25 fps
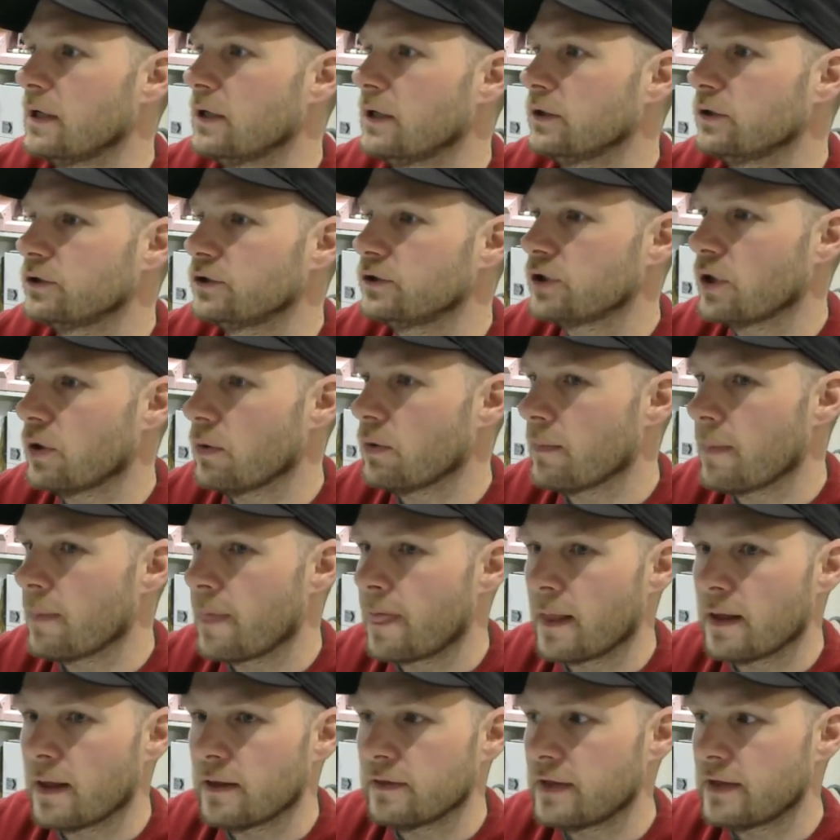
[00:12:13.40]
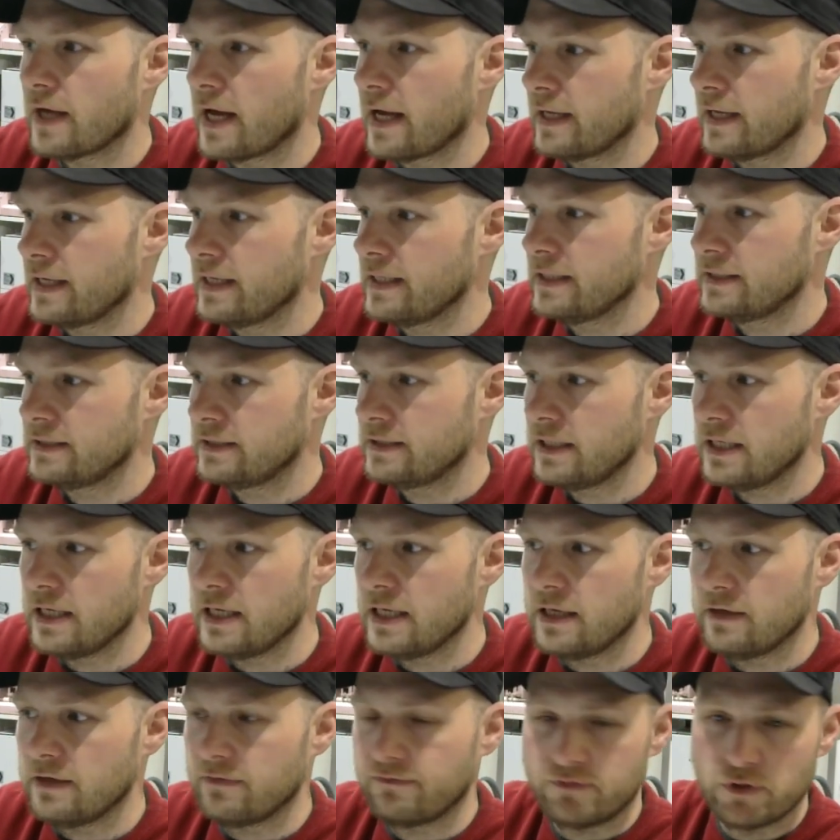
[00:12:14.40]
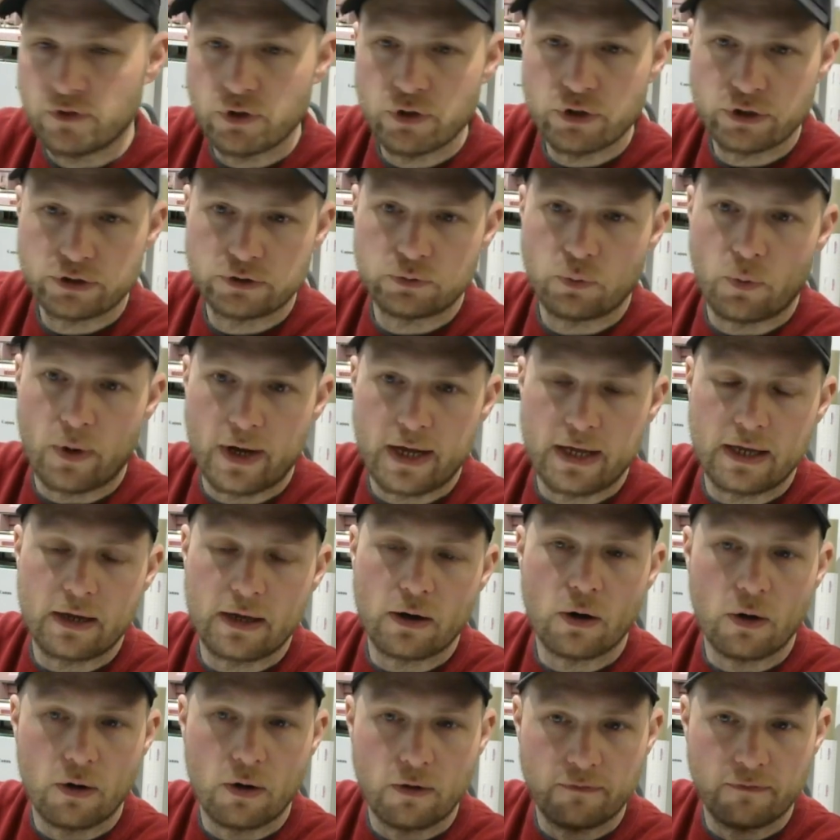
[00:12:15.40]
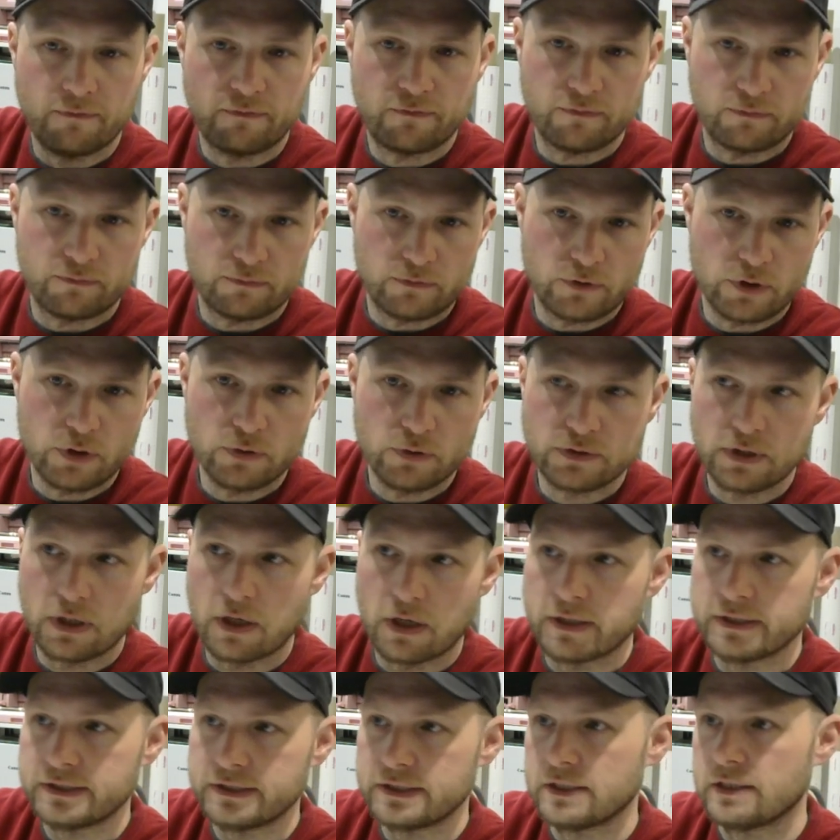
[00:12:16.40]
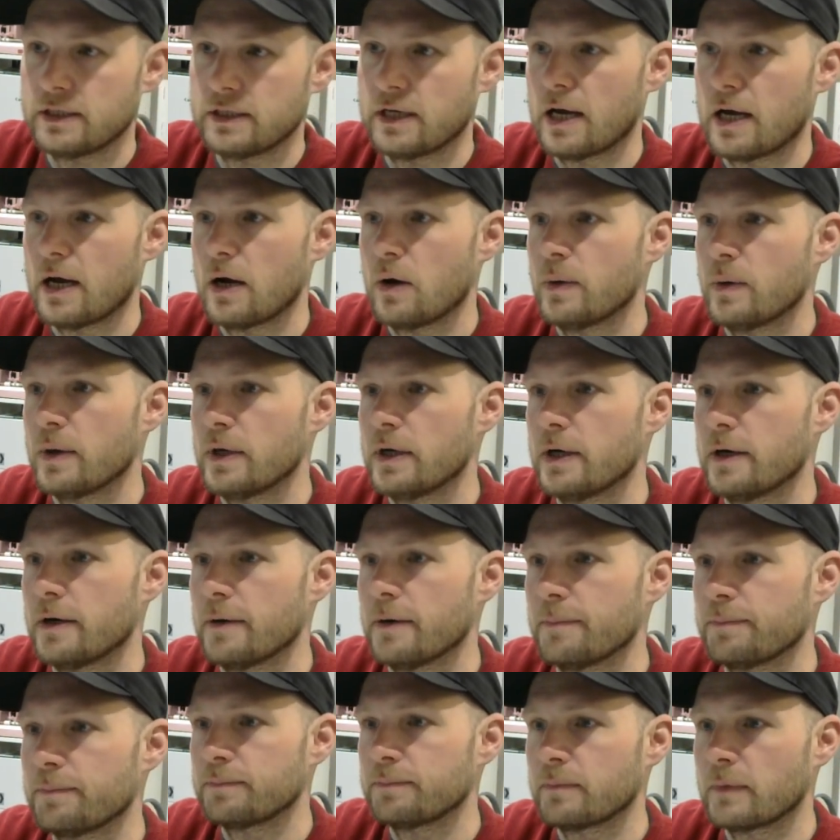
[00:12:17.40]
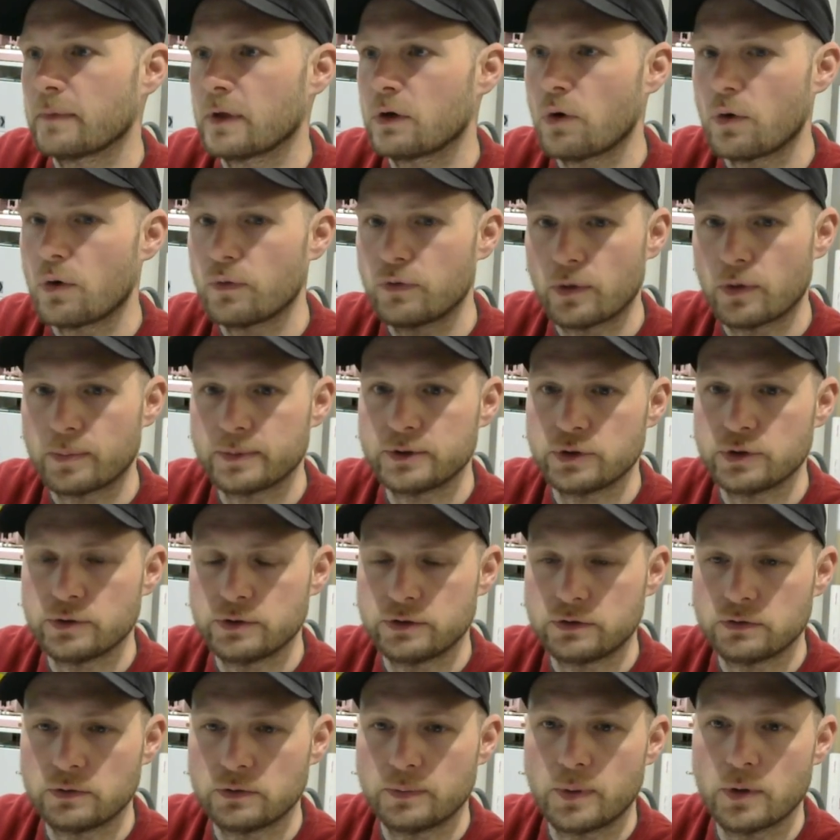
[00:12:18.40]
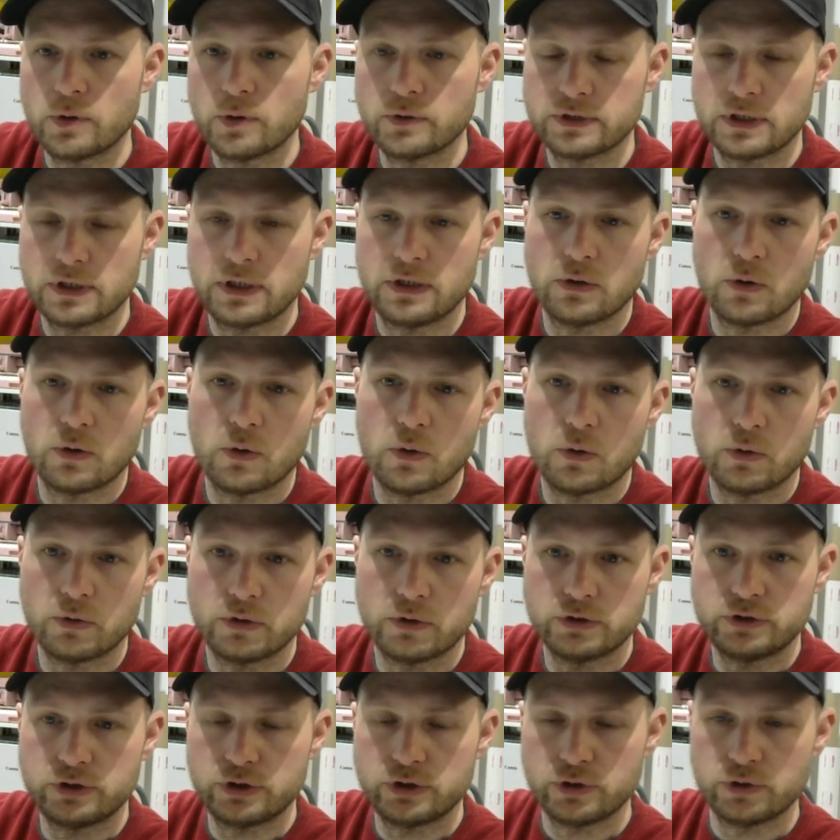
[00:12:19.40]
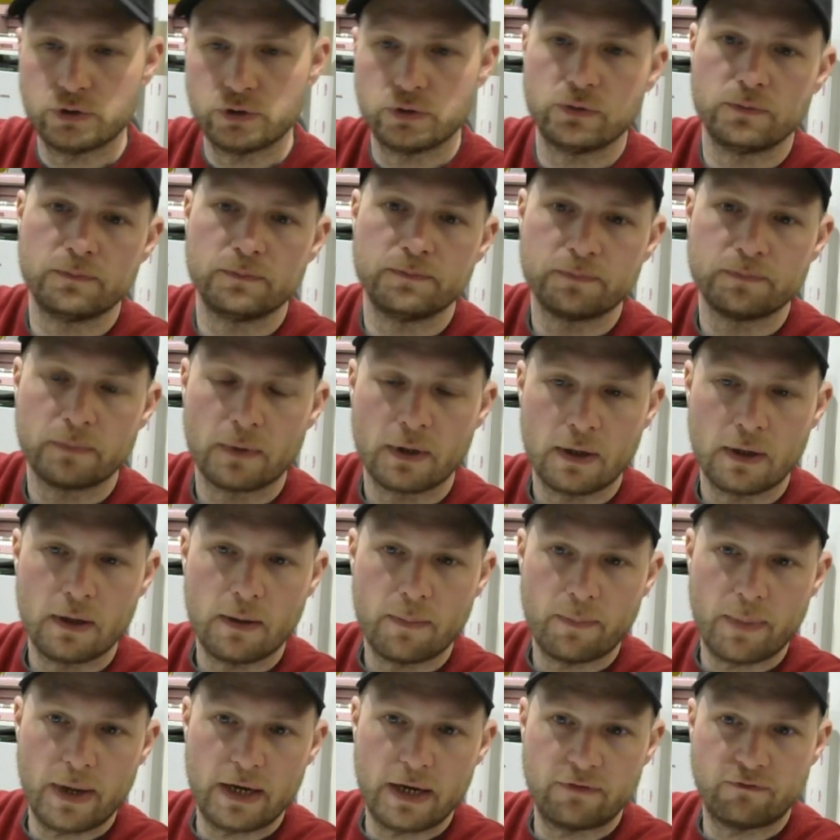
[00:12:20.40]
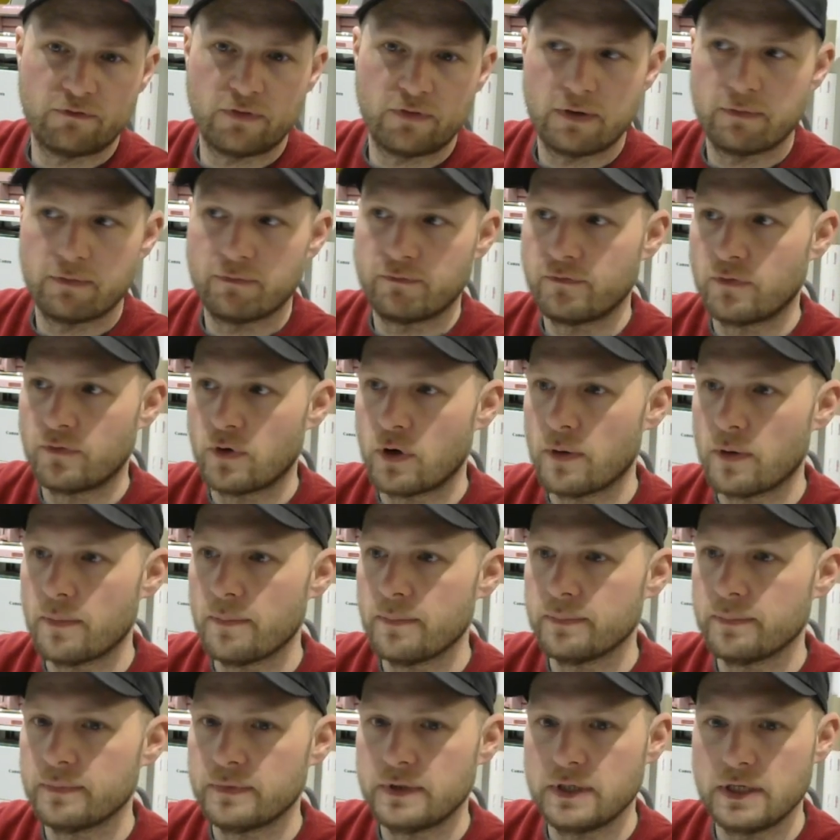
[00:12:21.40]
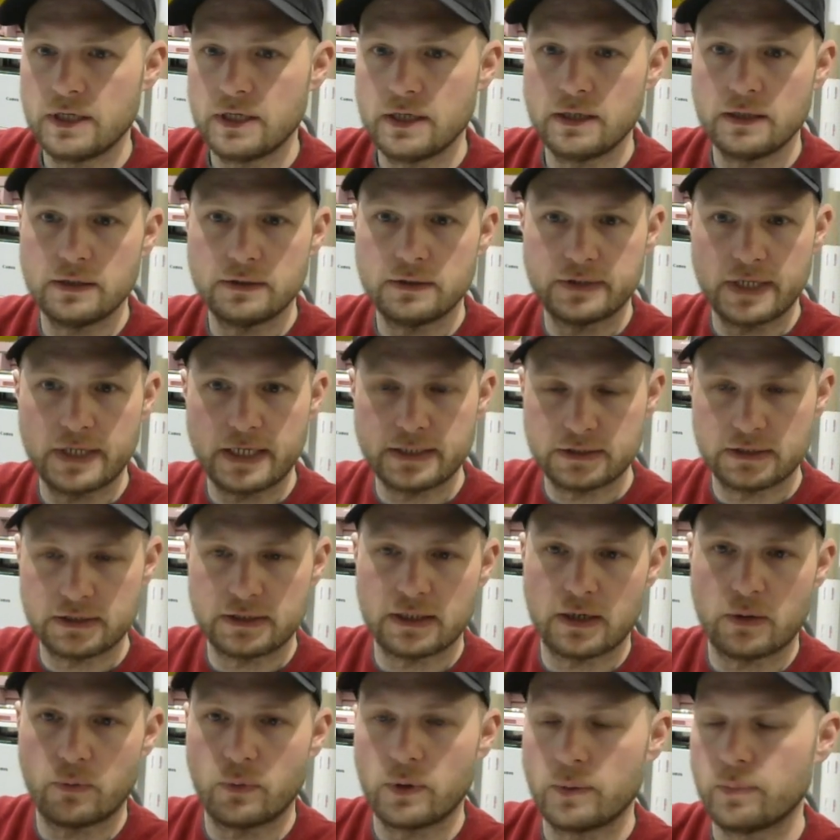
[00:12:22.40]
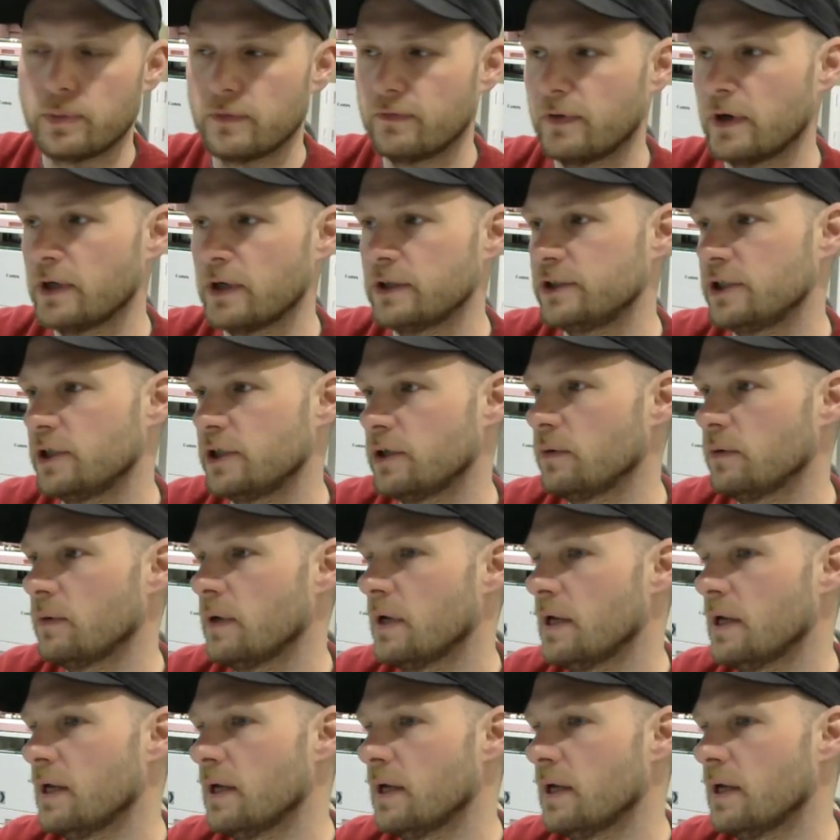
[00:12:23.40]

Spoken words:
So that is the first way of utilizing our growth opportunities report in order to benefit from the data that we provide to you.